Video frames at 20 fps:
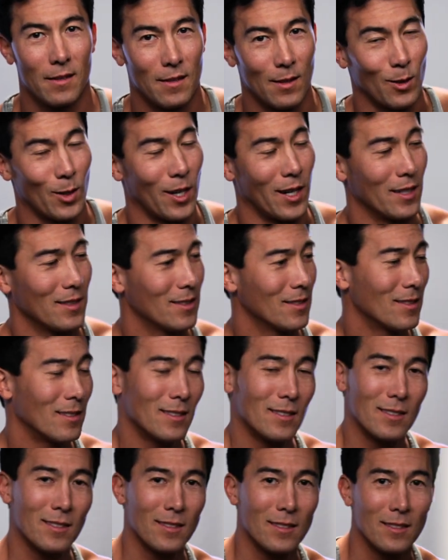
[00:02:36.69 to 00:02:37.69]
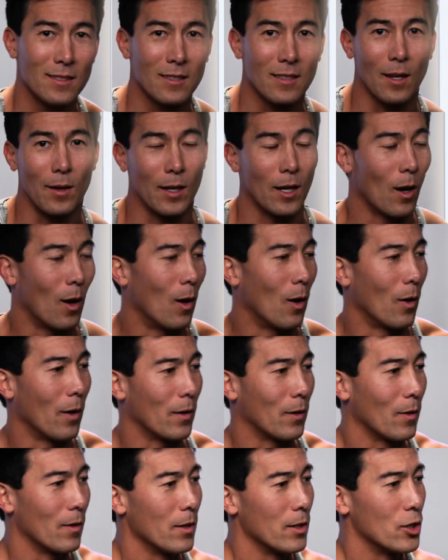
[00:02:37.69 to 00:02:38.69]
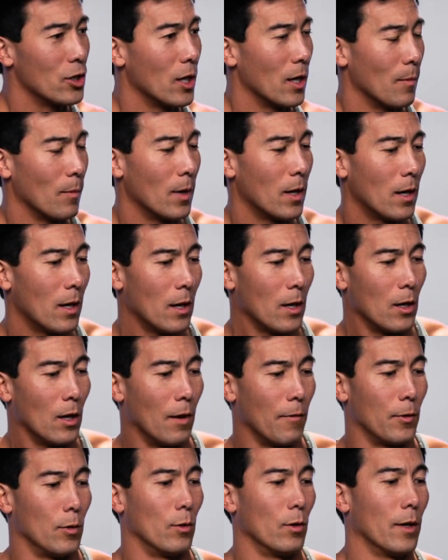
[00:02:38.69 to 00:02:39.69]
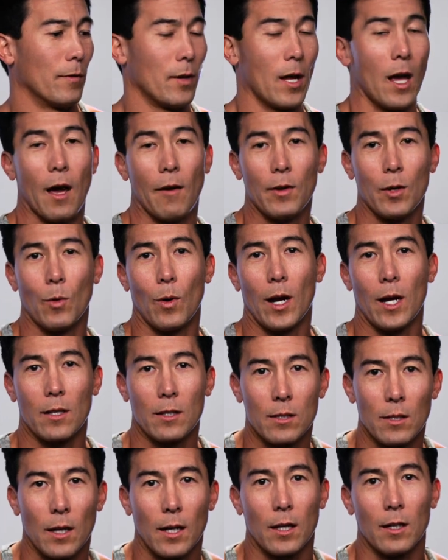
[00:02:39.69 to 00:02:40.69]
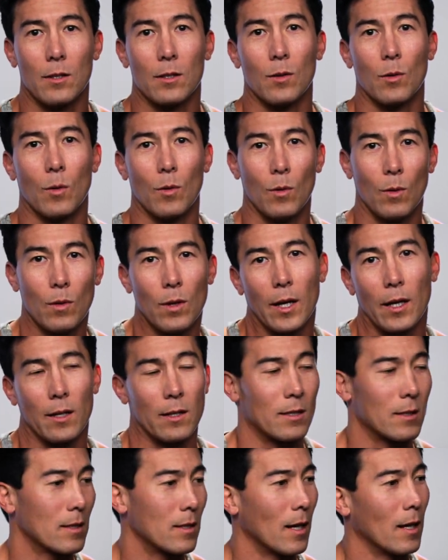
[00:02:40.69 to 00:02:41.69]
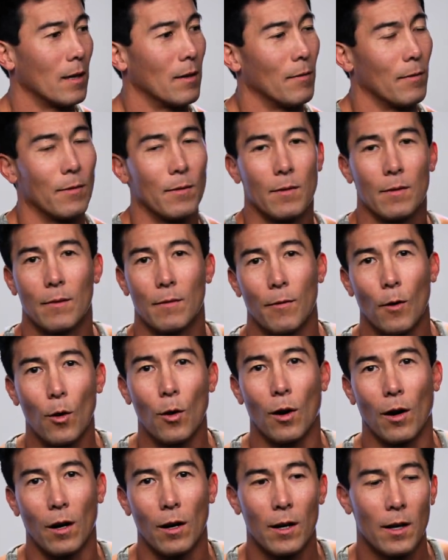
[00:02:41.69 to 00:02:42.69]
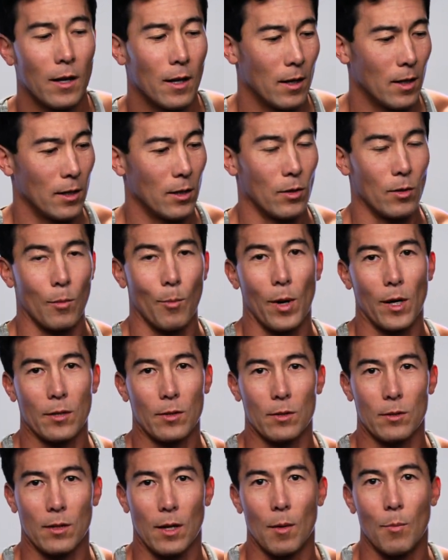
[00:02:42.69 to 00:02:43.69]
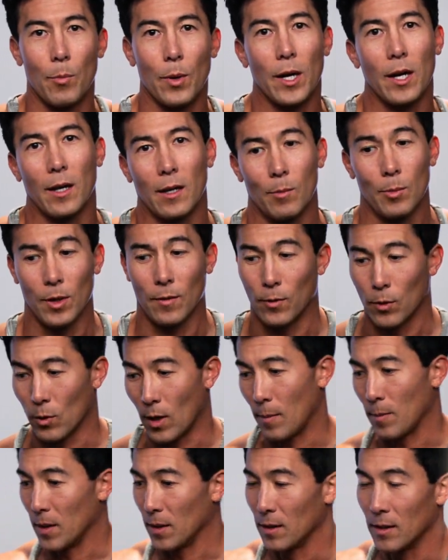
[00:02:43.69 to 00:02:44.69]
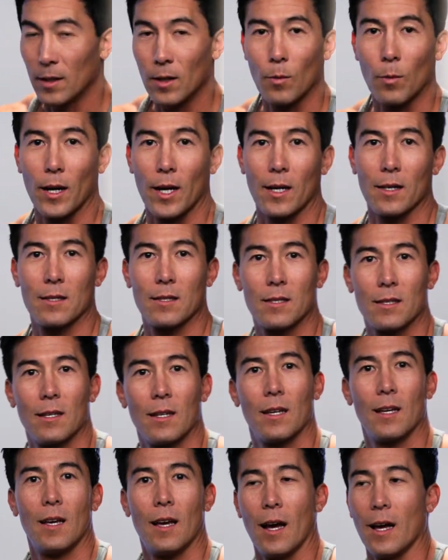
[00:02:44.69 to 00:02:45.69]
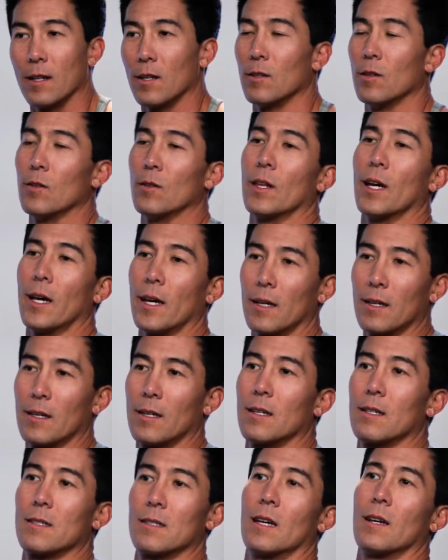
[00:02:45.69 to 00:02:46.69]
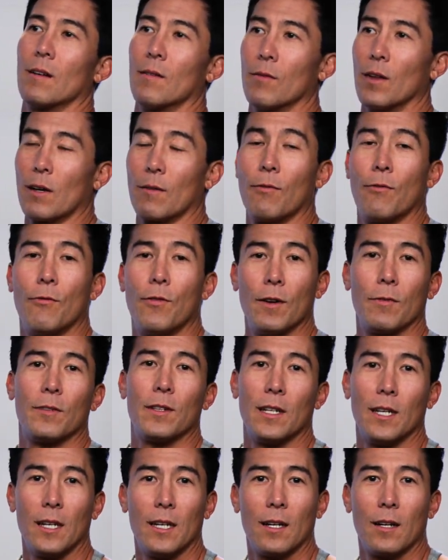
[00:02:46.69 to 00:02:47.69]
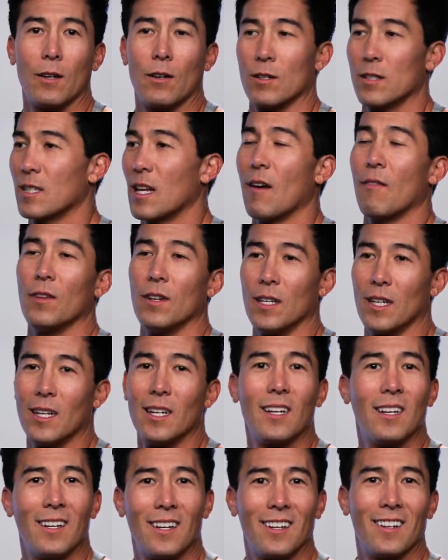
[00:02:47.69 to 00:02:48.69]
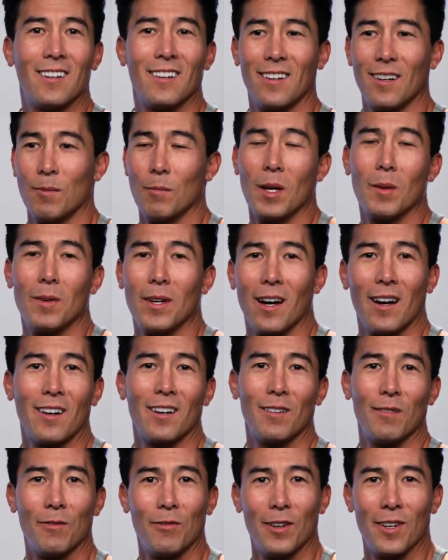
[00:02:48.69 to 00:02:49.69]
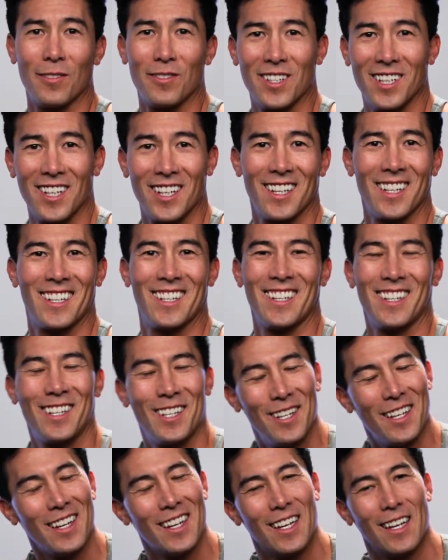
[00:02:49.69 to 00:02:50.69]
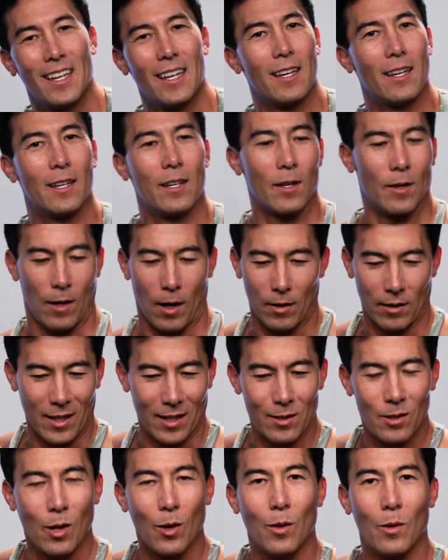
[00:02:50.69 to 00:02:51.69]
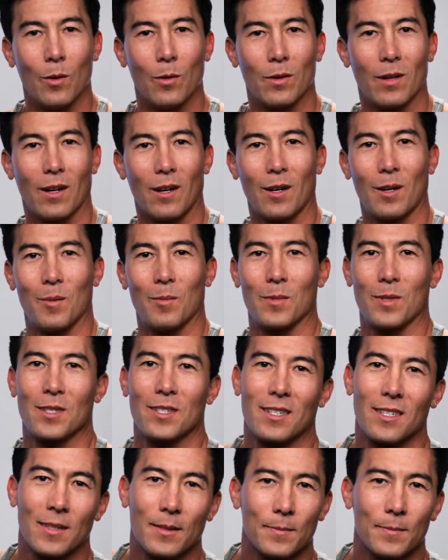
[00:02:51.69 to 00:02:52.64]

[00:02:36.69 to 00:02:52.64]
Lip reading: okay? Like, oh, I go to the gym. If you lift heavy weights and do like a set of 4, your muscles get big. But if you grab the little weights and you do like a set of like 50 or 70, maybe 150, I'll get toned arms.